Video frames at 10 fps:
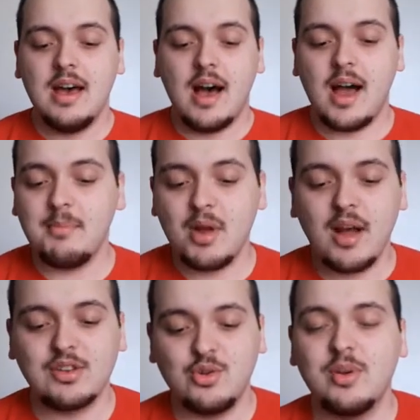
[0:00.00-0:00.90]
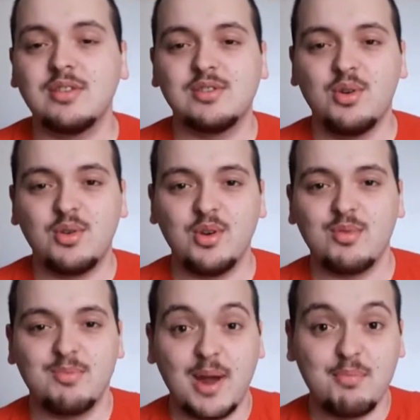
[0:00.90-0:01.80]
I'm not doing so good
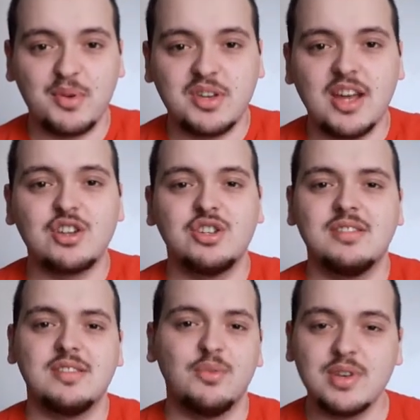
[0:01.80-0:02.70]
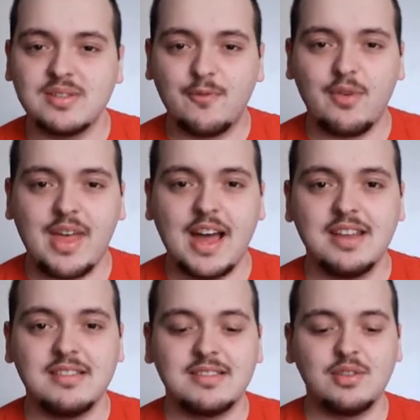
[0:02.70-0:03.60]
with my predictions. And the reason for that
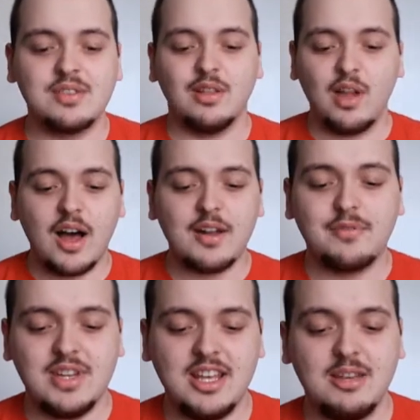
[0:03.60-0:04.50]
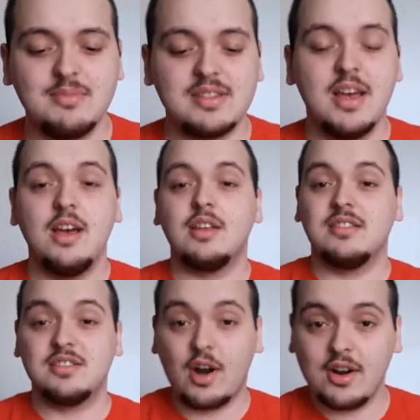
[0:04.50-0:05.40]
is there's a lot of teams
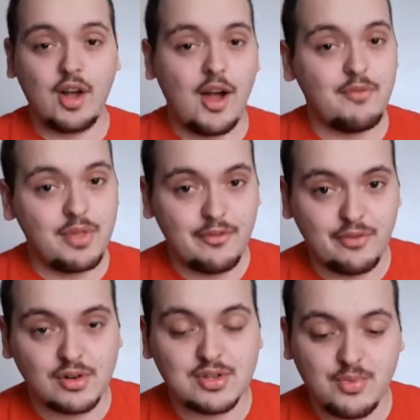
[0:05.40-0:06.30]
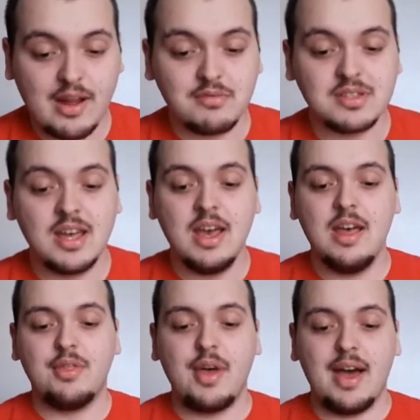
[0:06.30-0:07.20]
starting off with the first round
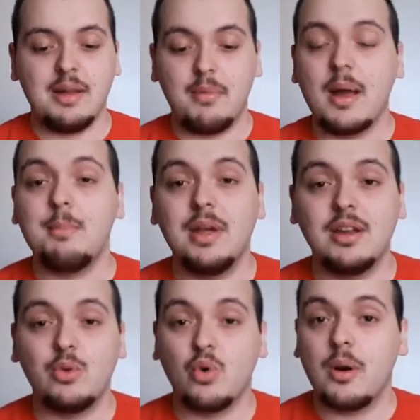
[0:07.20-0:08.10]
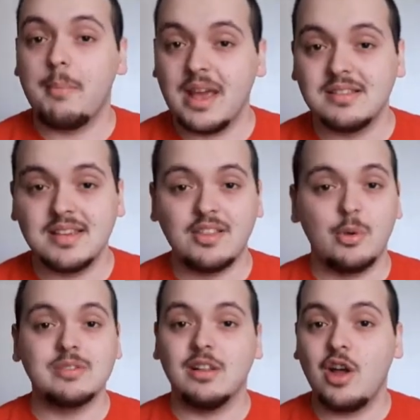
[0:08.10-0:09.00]
that, in my opinion, were amazing.
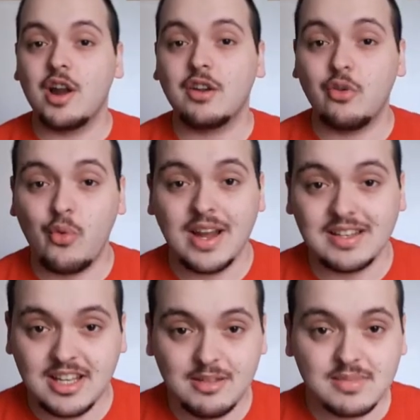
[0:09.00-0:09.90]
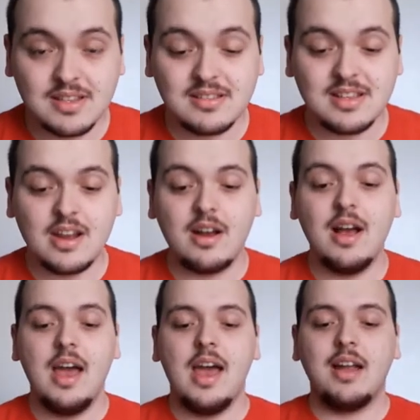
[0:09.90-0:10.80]
There was a lot of great teams this
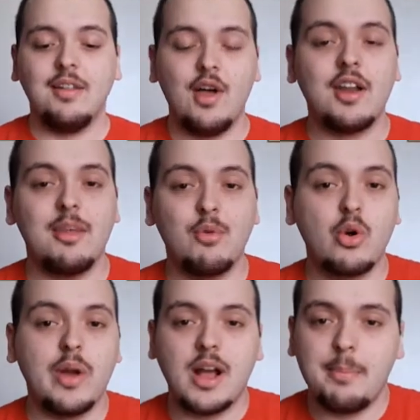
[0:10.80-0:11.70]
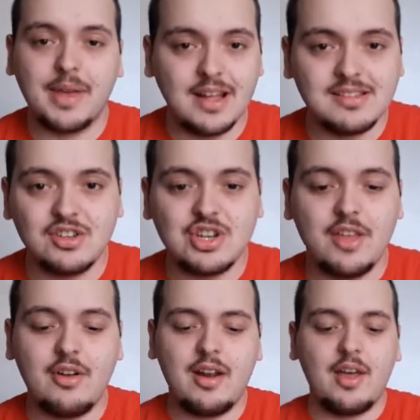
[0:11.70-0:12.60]
year, and a lot of them were going up against each
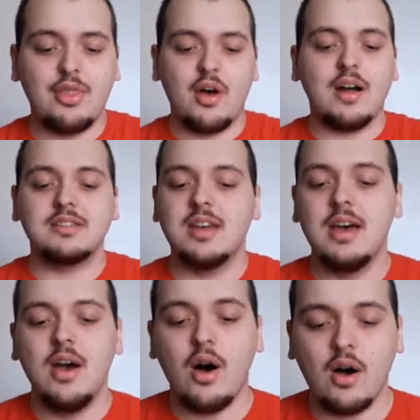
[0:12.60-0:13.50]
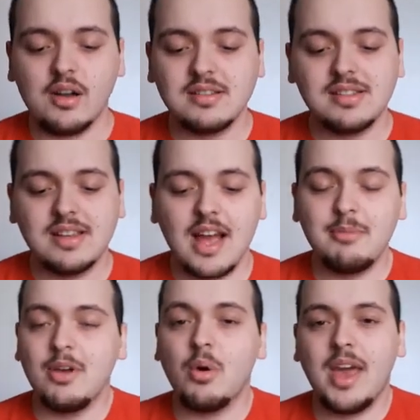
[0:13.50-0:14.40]
other, and I thought, honestly,
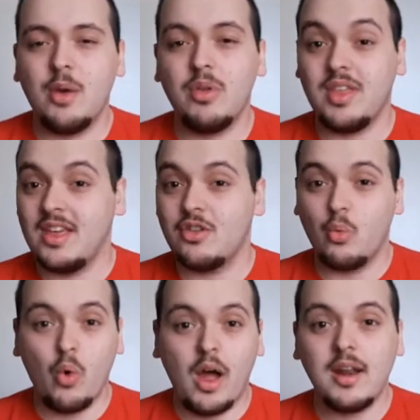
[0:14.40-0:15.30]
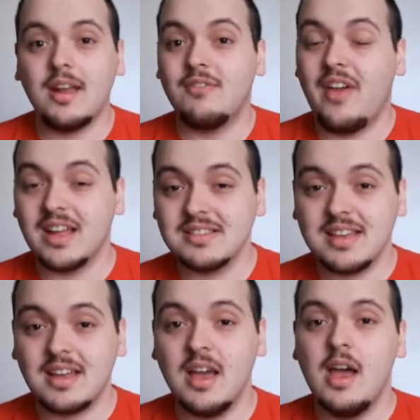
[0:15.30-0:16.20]
I'd be okay with either one
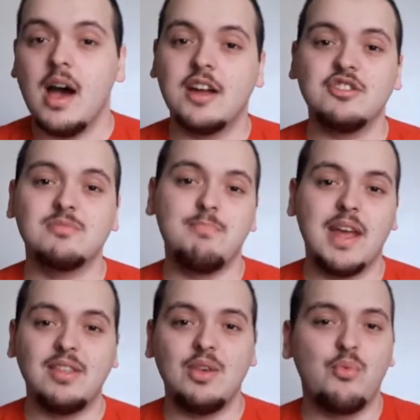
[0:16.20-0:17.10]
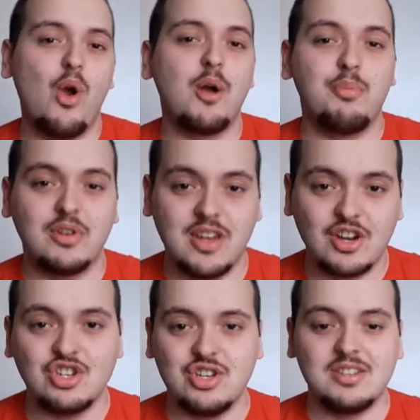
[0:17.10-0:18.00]
advancing. I just made the wrong
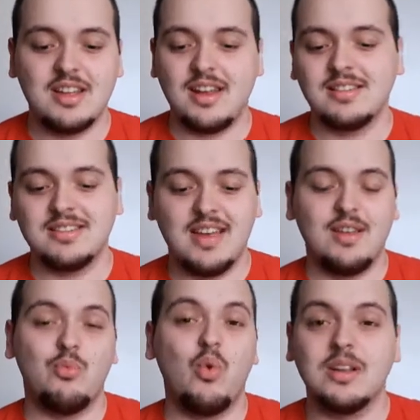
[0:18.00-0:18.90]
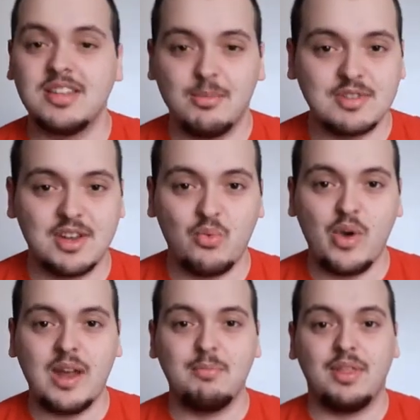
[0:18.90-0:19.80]
predictions, and I said one team was going to
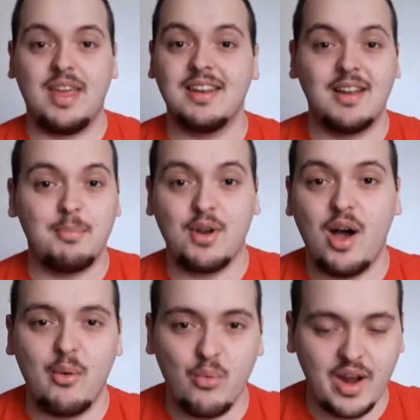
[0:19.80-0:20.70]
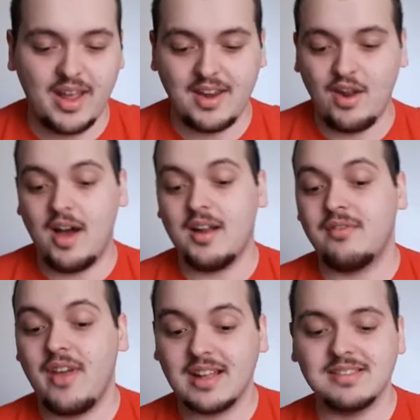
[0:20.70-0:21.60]
win, but they ended up not winning and not
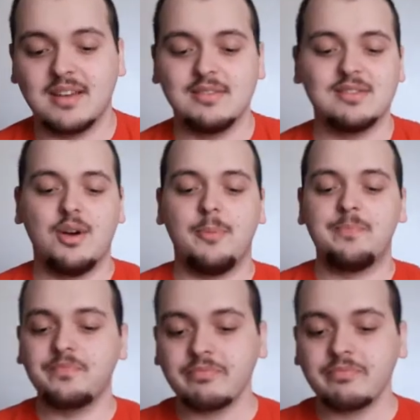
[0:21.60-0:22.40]
advancing. So,